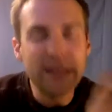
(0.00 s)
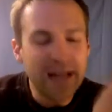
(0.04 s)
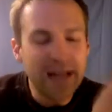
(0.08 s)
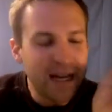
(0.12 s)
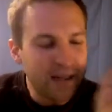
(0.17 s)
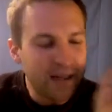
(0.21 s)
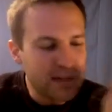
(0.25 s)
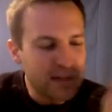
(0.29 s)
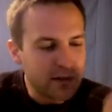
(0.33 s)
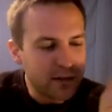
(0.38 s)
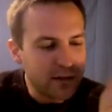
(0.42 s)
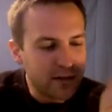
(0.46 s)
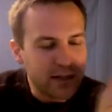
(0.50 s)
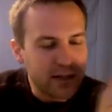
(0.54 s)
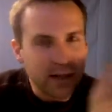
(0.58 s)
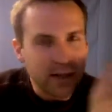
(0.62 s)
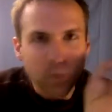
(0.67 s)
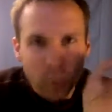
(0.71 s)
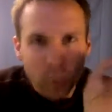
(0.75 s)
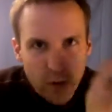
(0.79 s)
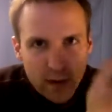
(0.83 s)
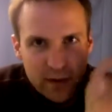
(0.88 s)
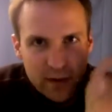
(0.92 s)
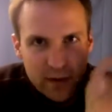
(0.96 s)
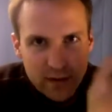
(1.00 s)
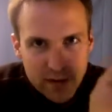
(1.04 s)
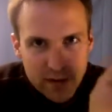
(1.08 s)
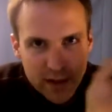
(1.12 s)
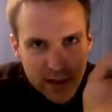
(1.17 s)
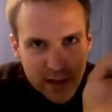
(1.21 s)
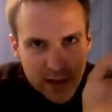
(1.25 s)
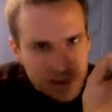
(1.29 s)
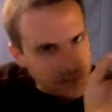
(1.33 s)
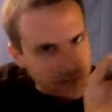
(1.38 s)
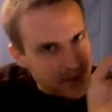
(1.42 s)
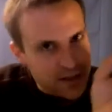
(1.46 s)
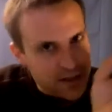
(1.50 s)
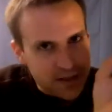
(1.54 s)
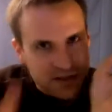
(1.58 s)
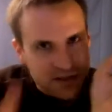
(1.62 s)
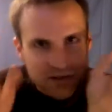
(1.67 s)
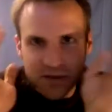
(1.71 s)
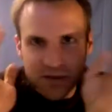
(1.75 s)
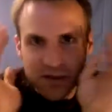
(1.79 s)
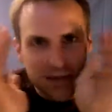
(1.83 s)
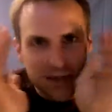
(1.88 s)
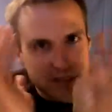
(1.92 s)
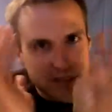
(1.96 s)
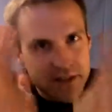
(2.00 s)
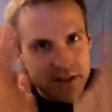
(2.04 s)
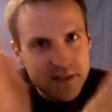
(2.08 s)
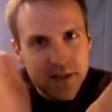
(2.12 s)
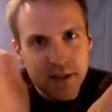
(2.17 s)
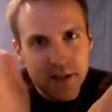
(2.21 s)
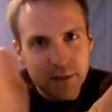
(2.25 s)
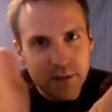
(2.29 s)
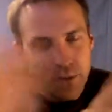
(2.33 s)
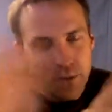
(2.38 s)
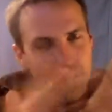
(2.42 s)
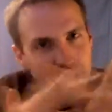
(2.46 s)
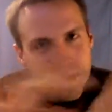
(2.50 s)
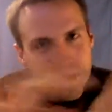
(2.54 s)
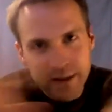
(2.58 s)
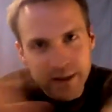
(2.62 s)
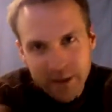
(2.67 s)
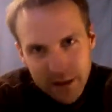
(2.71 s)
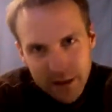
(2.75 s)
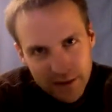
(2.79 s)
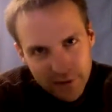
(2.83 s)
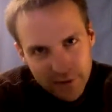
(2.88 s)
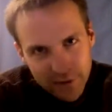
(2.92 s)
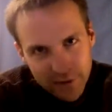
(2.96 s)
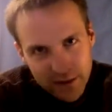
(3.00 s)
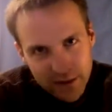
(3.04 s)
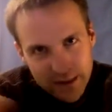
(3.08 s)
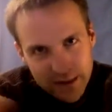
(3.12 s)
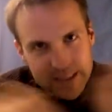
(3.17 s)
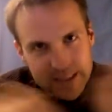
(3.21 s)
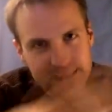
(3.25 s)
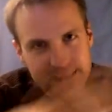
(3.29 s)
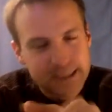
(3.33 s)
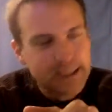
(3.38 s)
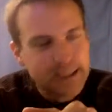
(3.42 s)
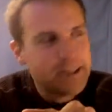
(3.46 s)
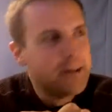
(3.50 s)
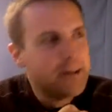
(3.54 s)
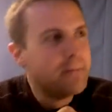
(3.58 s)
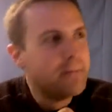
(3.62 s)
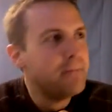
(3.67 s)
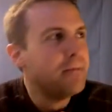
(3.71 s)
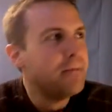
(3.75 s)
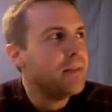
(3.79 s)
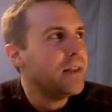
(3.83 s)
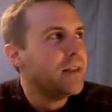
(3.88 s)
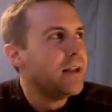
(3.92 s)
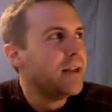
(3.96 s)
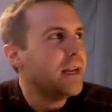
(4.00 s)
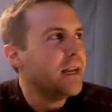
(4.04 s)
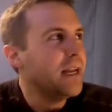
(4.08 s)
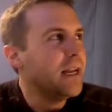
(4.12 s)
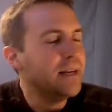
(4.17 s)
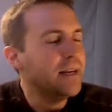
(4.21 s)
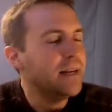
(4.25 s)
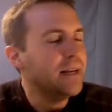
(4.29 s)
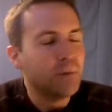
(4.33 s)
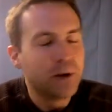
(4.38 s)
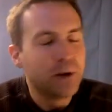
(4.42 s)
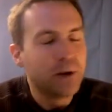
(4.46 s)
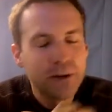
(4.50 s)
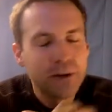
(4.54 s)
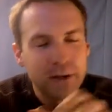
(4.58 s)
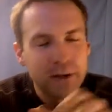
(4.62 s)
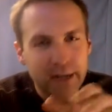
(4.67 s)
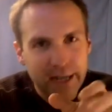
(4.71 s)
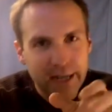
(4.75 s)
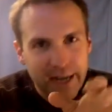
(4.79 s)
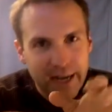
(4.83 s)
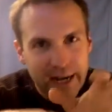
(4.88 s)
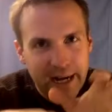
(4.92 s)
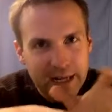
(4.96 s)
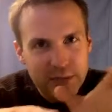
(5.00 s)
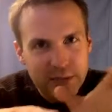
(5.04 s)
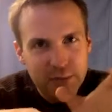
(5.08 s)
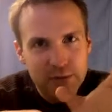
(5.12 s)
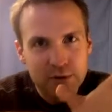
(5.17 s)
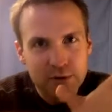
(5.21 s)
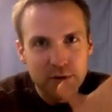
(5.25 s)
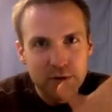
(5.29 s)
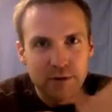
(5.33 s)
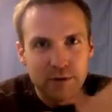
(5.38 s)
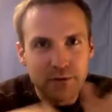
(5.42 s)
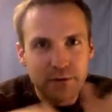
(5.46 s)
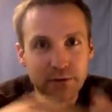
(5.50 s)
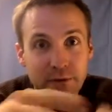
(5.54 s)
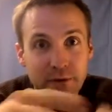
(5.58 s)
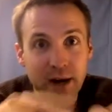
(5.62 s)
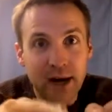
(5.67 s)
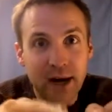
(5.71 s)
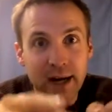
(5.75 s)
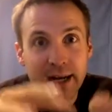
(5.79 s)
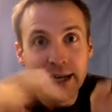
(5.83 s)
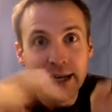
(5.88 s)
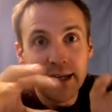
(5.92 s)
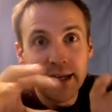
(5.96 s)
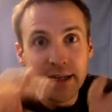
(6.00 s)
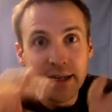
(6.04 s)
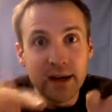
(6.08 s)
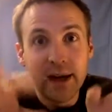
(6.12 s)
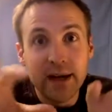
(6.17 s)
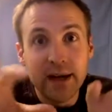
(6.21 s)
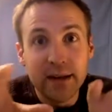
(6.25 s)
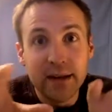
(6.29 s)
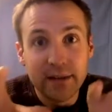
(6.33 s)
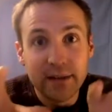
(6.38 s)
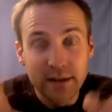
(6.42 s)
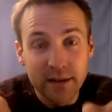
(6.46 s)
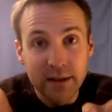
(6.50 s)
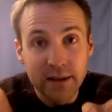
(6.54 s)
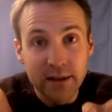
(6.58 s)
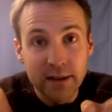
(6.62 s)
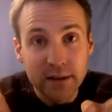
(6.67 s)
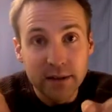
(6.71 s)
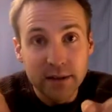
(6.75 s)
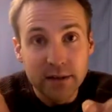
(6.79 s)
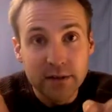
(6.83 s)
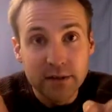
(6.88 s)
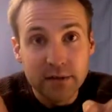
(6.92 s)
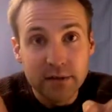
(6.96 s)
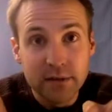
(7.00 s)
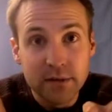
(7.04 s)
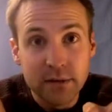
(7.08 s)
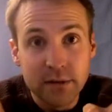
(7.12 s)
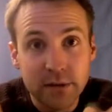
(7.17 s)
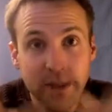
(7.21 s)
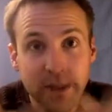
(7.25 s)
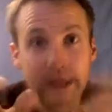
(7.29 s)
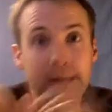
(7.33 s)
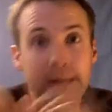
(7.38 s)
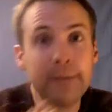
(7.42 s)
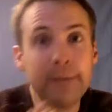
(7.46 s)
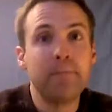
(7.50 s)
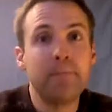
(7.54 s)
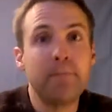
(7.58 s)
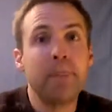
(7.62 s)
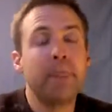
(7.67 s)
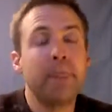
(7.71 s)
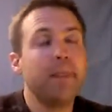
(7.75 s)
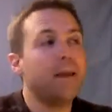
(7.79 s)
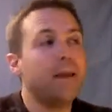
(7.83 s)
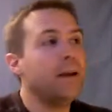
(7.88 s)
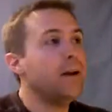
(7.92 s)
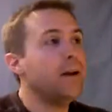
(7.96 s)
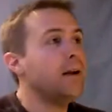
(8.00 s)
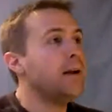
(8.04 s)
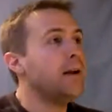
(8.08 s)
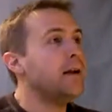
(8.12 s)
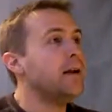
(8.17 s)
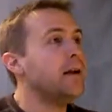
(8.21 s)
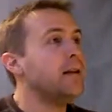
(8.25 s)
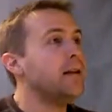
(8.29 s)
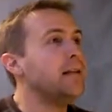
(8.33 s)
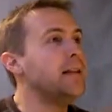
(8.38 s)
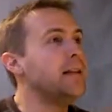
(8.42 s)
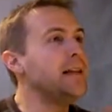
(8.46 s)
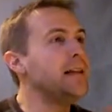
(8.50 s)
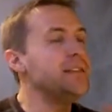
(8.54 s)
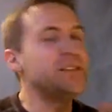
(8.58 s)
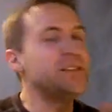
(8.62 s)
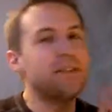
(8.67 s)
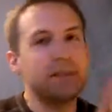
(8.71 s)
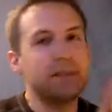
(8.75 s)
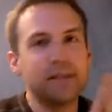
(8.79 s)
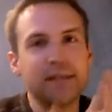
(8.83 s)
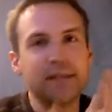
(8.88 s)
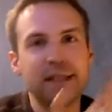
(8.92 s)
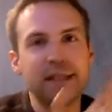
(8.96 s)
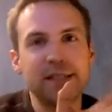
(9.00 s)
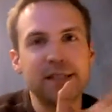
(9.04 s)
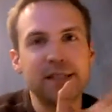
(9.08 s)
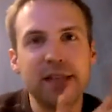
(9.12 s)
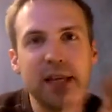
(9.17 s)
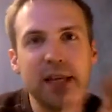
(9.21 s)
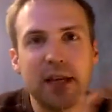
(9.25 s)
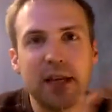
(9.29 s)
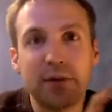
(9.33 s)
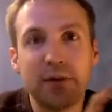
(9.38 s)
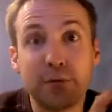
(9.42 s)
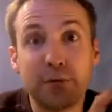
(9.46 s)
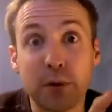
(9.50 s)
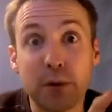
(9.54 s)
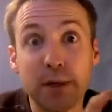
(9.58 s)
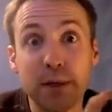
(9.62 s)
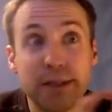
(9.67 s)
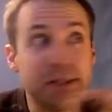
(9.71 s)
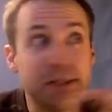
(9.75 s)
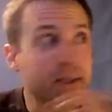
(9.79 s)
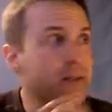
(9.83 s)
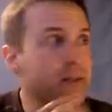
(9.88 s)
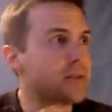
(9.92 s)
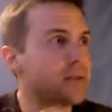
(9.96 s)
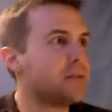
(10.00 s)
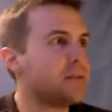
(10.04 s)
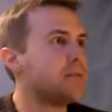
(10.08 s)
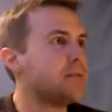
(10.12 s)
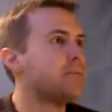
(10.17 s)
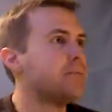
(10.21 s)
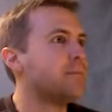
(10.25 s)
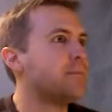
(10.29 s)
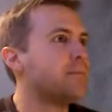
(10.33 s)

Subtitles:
last look at one thing. This is it. We're going to end off with this. We're going to look at actual sort of Vi kind of things. Okay, let's take a for instance.